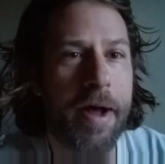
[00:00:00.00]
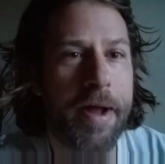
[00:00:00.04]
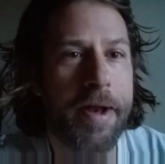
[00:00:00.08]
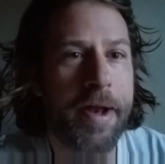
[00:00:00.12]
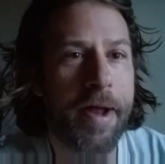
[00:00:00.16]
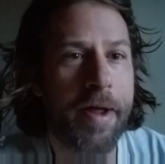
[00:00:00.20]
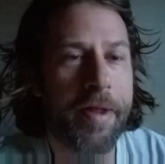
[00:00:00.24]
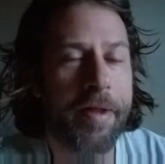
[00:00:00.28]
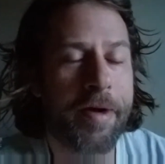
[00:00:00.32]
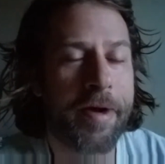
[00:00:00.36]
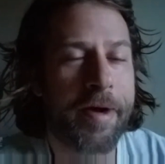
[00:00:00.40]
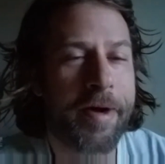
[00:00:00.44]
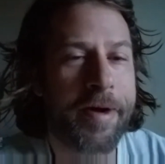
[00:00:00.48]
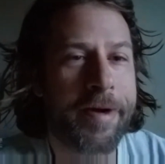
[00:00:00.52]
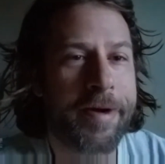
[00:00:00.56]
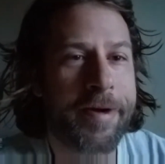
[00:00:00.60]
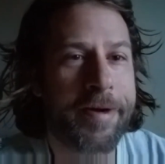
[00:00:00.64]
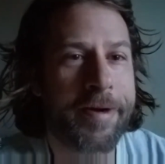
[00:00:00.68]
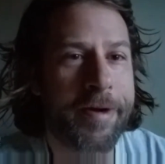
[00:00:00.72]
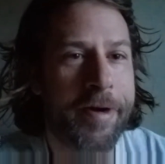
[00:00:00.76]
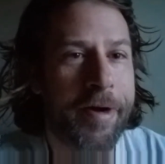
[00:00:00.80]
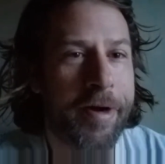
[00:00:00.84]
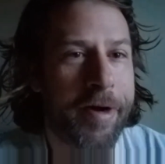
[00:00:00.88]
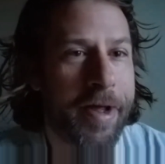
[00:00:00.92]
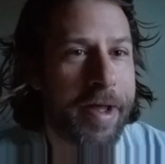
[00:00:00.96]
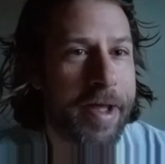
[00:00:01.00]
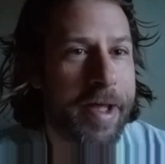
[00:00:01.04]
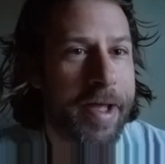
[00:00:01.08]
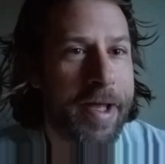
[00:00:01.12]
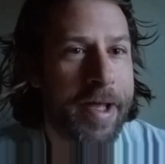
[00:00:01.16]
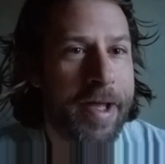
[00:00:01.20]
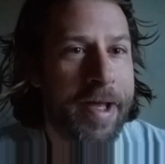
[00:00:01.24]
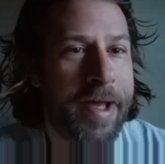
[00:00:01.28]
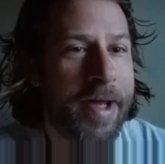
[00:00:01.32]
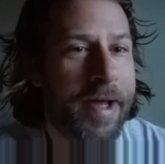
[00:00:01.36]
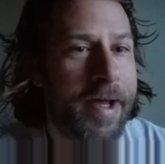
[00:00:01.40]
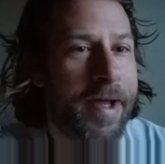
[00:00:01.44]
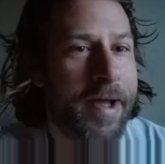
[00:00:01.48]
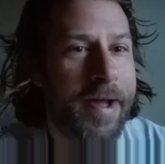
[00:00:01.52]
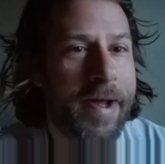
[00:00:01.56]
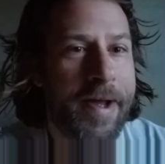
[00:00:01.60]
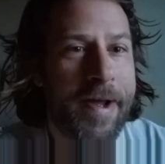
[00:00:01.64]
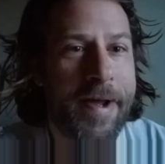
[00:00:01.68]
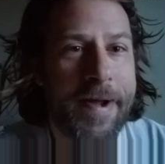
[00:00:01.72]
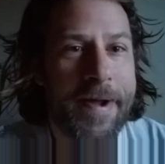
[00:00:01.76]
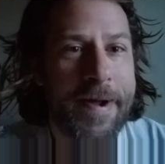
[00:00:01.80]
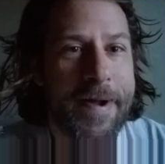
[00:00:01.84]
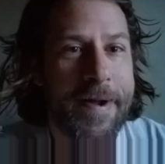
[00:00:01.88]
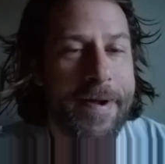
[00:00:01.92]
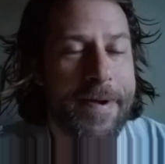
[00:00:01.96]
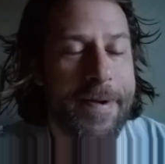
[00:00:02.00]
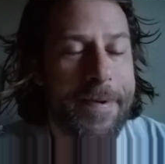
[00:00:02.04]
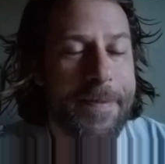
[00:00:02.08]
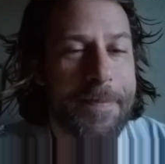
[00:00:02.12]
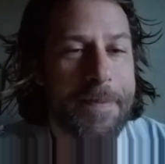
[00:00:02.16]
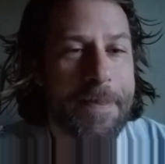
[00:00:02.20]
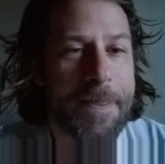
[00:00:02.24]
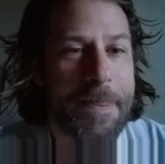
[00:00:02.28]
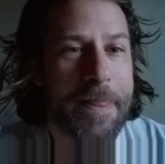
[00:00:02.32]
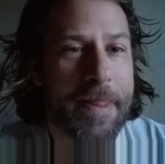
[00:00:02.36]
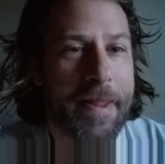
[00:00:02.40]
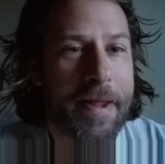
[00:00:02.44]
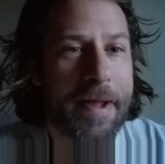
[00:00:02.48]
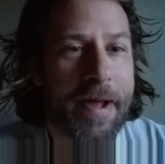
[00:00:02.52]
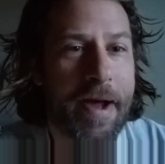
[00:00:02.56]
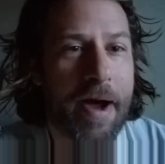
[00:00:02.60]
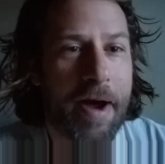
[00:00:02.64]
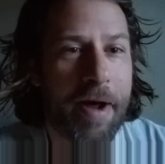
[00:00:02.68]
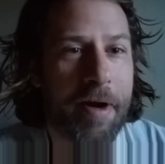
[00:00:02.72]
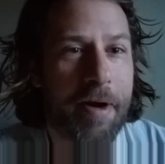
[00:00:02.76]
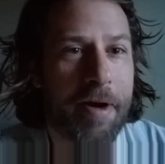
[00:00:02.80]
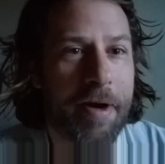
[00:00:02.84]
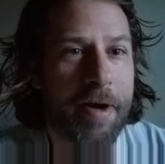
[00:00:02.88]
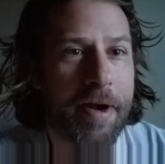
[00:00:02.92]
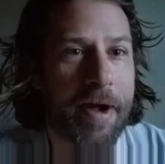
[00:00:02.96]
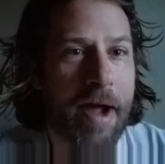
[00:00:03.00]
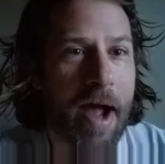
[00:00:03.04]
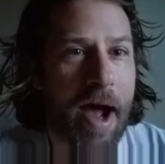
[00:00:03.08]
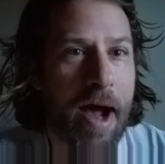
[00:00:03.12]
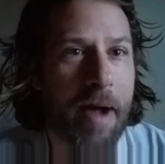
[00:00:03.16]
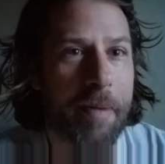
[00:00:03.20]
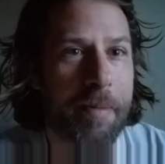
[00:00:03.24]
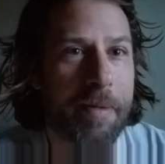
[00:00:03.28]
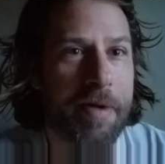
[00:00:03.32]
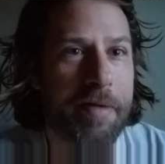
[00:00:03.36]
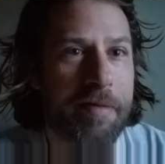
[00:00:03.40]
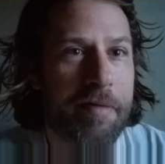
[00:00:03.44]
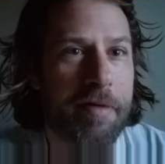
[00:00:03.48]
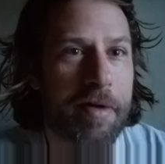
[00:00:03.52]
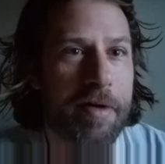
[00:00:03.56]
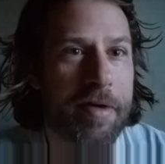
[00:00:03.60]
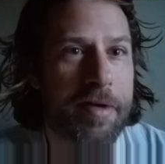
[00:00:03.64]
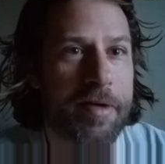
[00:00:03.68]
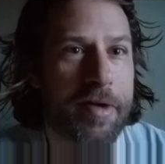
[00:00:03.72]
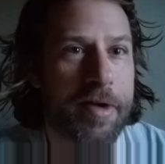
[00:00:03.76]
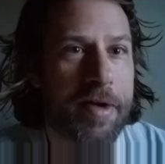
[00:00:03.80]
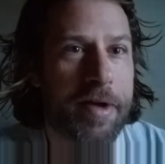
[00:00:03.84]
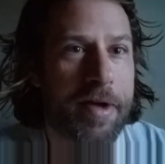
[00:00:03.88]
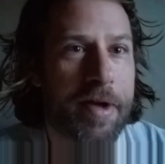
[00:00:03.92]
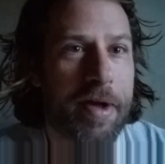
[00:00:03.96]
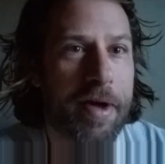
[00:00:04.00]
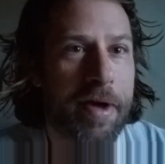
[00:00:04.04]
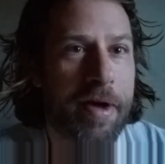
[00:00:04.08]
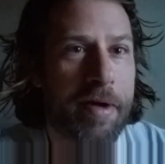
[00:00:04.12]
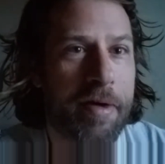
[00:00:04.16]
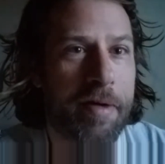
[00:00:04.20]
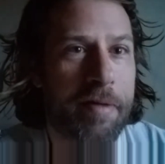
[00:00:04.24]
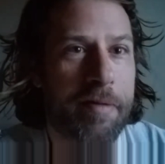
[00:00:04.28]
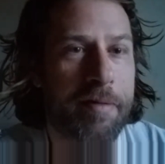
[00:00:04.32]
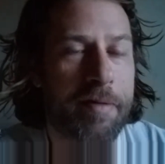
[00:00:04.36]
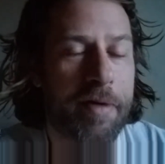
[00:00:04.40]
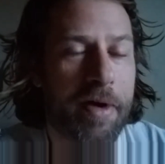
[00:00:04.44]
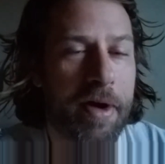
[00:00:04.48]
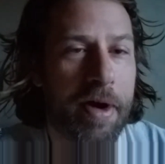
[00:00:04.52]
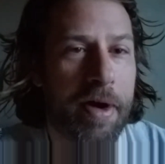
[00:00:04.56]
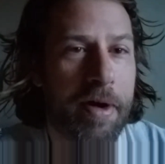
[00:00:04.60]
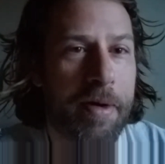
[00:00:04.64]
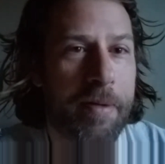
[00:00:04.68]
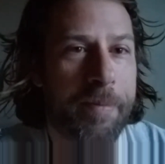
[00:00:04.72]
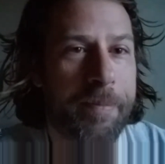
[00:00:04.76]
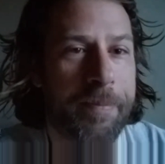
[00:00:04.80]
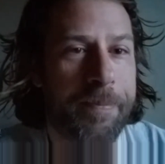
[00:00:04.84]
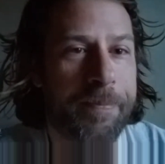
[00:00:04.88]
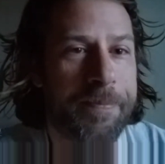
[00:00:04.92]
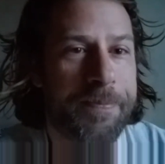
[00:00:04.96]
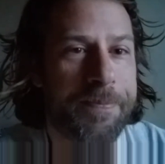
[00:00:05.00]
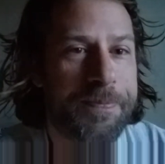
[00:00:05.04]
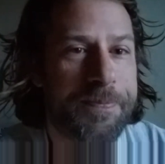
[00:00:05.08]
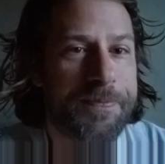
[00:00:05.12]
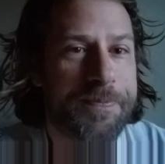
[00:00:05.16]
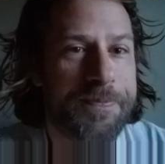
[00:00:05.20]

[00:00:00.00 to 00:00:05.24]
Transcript: another cookie cutter copy version of um,